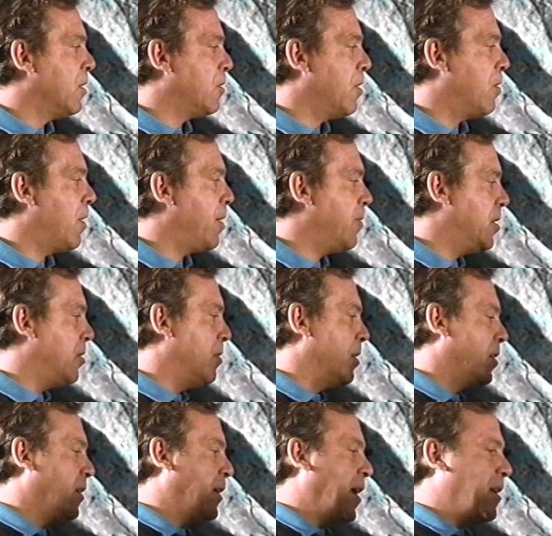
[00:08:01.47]
So I'm going to do a
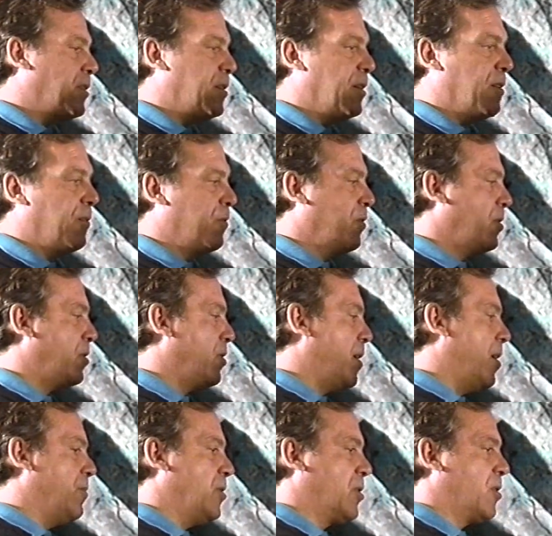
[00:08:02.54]
little test here. First,
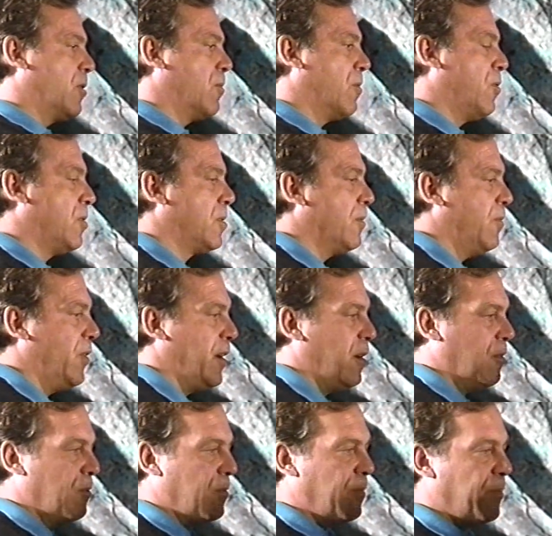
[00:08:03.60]
I'm just going to roll some
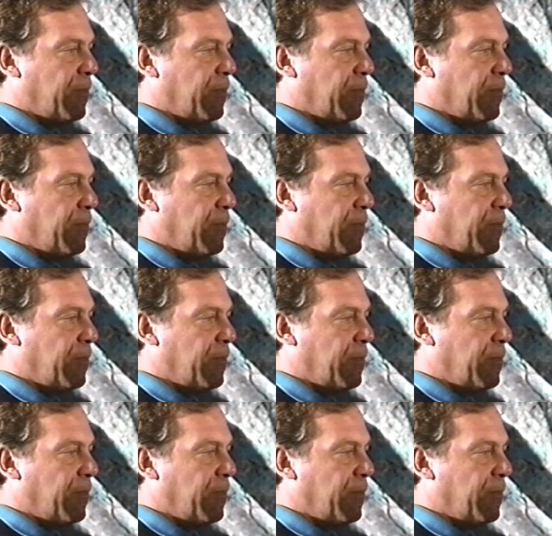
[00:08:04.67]
video.